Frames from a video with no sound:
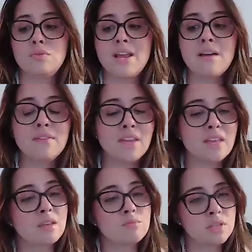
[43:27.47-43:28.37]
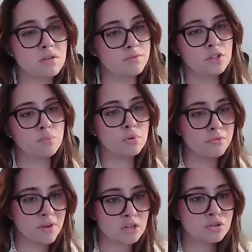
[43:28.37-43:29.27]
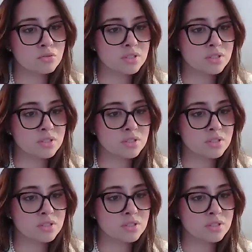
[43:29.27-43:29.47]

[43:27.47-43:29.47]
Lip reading: navigate themselves in a professional